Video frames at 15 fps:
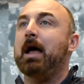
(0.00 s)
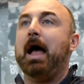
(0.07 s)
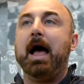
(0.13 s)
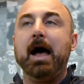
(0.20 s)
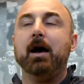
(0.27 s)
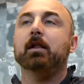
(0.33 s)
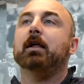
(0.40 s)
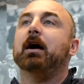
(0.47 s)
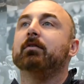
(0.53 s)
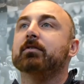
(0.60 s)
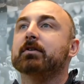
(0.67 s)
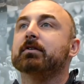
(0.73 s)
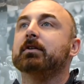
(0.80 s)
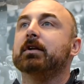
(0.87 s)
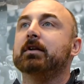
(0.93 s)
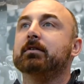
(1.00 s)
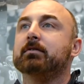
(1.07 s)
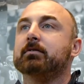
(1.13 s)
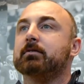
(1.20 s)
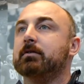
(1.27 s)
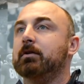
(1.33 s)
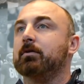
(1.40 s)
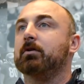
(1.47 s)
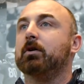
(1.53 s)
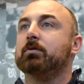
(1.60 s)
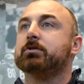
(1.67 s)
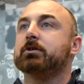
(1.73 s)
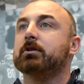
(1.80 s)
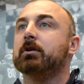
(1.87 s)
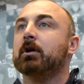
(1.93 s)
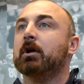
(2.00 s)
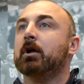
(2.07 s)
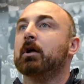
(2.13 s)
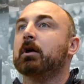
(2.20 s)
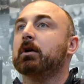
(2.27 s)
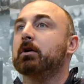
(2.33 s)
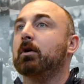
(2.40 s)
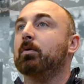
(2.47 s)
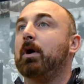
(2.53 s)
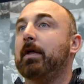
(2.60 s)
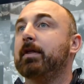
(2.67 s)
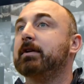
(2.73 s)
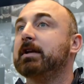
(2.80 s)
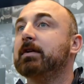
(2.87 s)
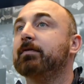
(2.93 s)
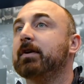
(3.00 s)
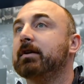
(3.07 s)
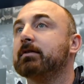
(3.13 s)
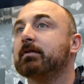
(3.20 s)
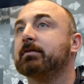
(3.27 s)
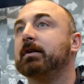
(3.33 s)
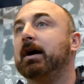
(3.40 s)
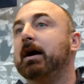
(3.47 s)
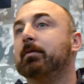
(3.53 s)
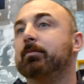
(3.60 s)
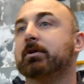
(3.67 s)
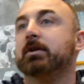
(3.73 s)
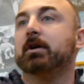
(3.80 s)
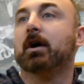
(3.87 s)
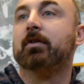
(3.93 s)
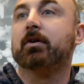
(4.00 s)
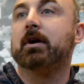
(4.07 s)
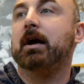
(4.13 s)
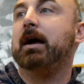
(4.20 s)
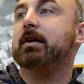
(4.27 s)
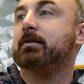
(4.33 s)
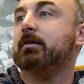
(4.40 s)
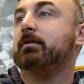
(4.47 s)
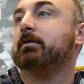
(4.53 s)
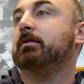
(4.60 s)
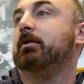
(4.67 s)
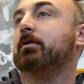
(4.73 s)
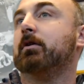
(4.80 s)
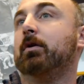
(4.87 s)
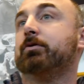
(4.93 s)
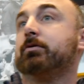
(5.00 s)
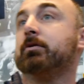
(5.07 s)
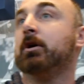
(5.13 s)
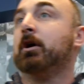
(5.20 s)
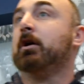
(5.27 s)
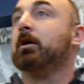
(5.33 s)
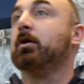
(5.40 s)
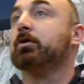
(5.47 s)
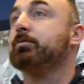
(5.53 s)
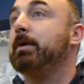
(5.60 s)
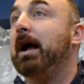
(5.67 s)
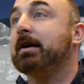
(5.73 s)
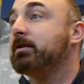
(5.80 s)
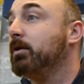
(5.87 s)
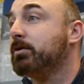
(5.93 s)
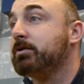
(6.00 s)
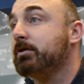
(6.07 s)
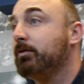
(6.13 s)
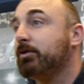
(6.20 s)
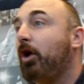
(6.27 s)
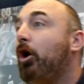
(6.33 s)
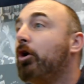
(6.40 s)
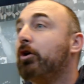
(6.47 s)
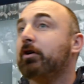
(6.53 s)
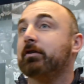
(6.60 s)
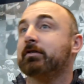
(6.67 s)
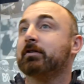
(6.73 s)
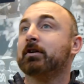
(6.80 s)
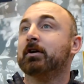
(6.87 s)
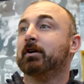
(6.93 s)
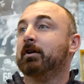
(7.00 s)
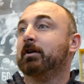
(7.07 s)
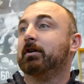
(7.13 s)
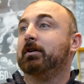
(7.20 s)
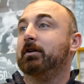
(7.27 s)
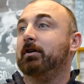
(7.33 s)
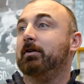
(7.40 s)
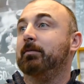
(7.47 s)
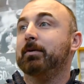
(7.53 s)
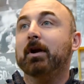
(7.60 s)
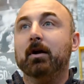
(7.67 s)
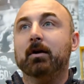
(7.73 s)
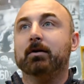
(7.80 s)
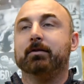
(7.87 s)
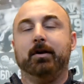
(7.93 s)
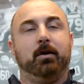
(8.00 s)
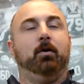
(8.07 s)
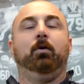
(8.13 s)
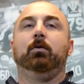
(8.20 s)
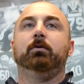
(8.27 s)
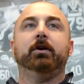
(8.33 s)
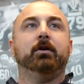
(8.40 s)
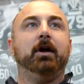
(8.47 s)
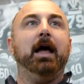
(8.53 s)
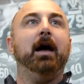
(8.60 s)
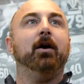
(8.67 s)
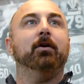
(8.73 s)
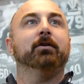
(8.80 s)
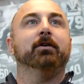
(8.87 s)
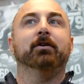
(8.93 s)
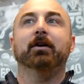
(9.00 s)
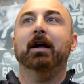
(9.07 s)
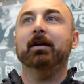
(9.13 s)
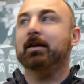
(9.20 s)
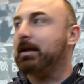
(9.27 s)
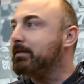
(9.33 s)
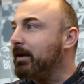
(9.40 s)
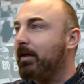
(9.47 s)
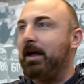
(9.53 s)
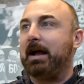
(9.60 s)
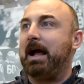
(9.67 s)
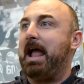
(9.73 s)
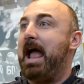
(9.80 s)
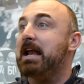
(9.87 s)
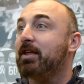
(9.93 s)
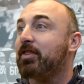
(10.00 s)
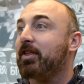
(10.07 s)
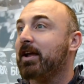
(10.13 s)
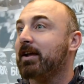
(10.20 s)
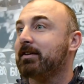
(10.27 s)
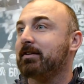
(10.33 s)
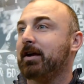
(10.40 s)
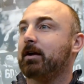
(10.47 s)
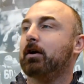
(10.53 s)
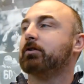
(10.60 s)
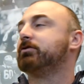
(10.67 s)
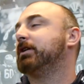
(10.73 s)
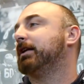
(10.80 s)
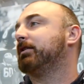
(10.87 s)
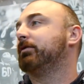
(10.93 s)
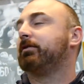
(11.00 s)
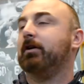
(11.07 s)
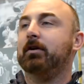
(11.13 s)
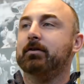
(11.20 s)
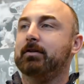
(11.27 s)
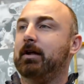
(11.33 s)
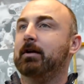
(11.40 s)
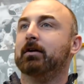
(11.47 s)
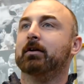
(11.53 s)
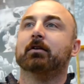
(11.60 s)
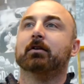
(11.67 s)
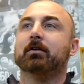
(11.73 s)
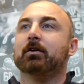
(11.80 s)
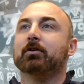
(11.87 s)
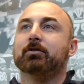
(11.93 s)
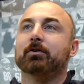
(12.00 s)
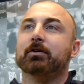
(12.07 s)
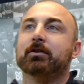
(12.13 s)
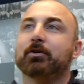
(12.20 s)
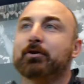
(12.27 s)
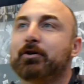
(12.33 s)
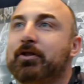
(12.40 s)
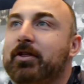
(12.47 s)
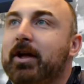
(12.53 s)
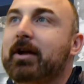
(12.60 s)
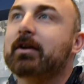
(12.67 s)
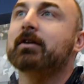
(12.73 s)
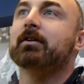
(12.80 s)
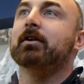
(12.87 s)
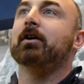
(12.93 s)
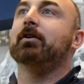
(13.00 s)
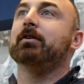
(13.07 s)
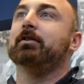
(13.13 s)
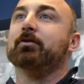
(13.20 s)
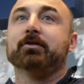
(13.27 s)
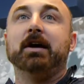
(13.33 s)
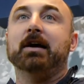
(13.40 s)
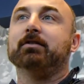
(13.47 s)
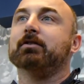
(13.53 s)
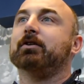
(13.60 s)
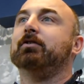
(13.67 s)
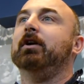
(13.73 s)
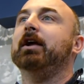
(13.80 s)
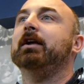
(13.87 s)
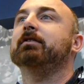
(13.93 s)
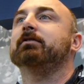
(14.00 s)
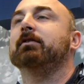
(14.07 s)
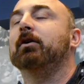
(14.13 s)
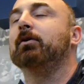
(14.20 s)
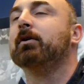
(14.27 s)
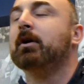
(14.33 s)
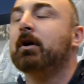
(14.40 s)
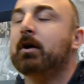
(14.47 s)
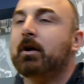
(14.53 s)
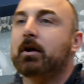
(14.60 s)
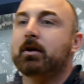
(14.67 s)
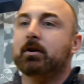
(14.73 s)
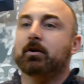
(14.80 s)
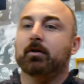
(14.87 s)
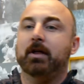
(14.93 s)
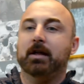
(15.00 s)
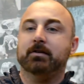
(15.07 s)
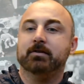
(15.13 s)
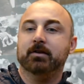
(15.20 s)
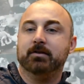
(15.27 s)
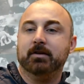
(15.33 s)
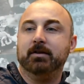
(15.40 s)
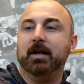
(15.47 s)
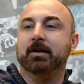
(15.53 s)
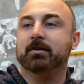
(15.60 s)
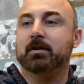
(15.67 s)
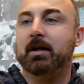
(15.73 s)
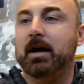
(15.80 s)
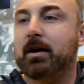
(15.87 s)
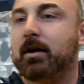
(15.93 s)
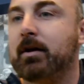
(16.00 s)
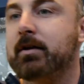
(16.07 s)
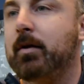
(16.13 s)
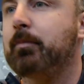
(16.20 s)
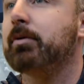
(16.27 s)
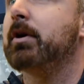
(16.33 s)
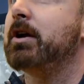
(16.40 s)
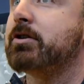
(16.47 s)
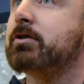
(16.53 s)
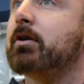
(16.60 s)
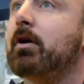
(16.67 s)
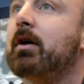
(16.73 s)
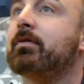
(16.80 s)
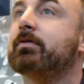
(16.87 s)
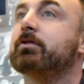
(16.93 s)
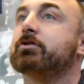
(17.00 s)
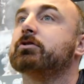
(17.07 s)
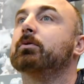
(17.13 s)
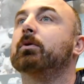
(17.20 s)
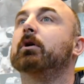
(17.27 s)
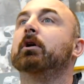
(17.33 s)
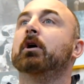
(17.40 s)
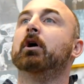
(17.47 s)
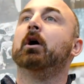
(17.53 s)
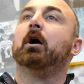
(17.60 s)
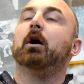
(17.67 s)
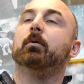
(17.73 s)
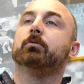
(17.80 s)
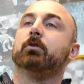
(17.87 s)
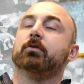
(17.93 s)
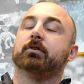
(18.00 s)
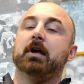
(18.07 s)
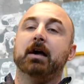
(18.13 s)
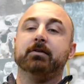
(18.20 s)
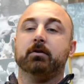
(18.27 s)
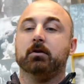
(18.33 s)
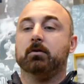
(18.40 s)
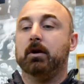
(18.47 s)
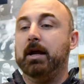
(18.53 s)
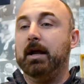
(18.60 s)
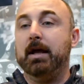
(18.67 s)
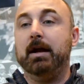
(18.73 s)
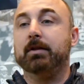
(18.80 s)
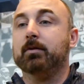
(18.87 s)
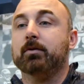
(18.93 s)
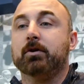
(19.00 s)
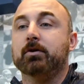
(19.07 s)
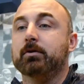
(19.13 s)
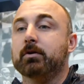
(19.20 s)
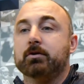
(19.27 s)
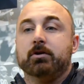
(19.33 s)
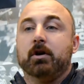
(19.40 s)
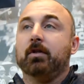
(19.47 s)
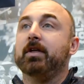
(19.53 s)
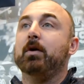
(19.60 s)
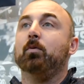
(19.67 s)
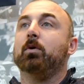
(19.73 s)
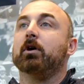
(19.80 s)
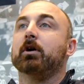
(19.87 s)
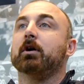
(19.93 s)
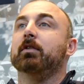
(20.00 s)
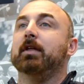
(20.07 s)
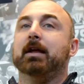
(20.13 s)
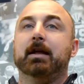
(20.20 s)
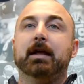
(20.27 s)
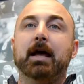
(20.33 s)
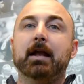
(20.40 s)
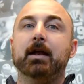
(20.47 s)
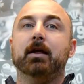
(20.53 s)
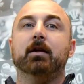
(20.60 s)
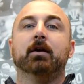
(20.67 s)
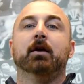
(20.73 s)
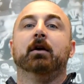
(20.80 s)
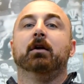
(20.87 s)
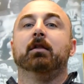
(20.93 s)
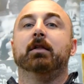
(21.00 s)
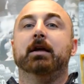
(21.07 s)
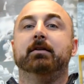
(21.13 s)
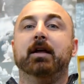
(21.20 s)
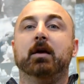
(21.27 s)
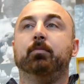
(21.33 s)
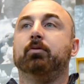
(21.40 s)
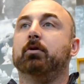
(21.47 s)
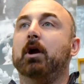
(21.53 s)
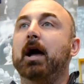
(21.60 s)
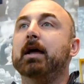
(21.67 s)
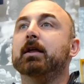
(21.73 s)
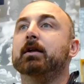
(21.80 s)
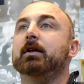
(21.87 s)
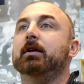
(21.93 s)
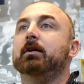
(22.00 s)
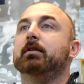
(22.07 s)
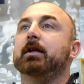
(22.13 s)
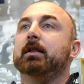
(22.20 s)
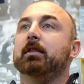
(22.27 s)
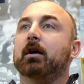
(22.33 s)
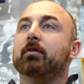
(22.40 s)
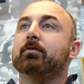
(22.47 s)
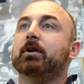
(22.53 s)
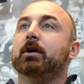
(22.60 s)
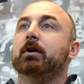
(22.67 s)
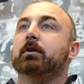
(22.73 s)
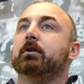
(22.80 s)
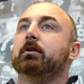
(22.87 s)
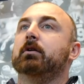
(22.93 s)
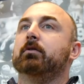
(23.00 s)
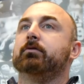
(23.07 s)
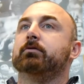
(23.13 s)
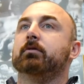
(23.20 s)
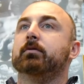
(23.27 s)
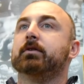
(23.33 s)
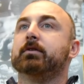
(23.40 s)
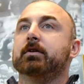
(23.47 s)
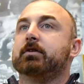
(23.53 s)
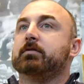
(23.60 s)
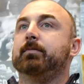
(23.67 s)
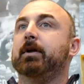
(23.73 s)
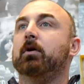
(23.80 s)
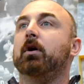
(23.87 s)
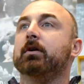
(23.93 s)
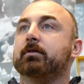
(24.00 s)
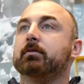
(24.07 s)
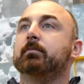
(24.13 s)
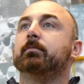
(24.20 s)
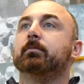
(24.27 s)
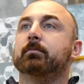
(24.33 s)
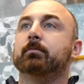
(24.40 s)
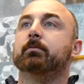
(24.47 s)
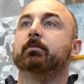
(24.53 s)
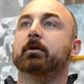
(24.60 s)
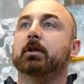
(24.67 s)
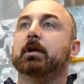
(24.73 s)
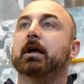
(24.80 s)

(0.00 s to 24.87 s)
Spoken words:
Al, obviously, is, you know, coaching, you know, on the defensive side. But the other guys, it's, you know, Coach Max coaching the returners. You know, I mean, it's like, holy cow. You know, I ain't got to tell that guy anything. It's like, Coach, you got the returners. Go do it. Do your thing. You know, and those guys look great. So, you know, that's just, it takes a lot of pressure off for sure. Those guys are great. And on the recruiting trail, they work. They get it. They take pride in it. They love it. You know, so it's been awesome. Really